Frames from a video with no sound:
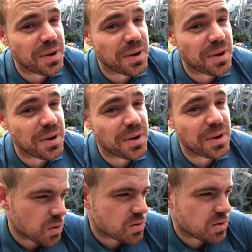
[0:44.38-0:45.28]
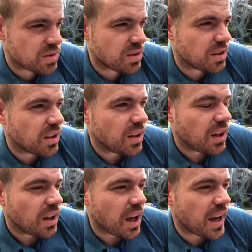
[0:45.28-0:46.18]
That thing is,
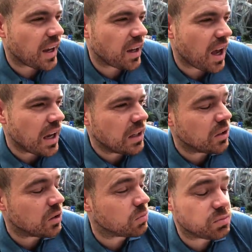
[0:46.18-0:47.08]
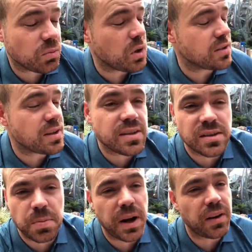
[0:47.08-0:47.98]
I was
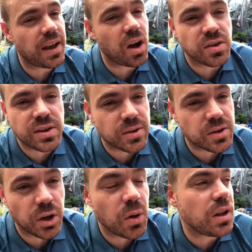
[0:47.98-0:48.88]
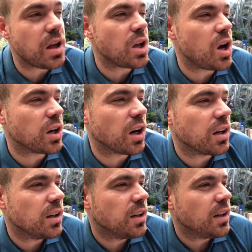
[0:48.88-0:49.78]
anticipating that contract was going to go a lot longer,
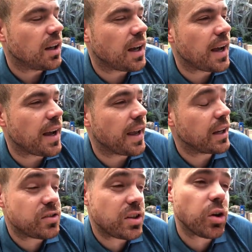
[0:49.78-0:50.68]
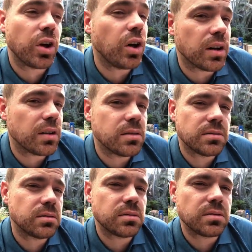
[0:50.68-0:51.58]
and it still could,
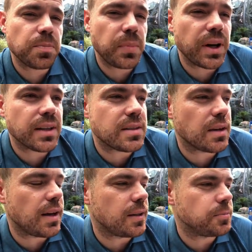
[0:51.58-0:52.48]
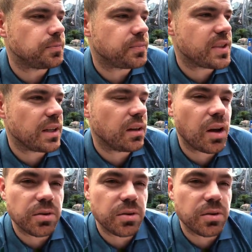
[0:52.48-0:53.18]
but seeing it under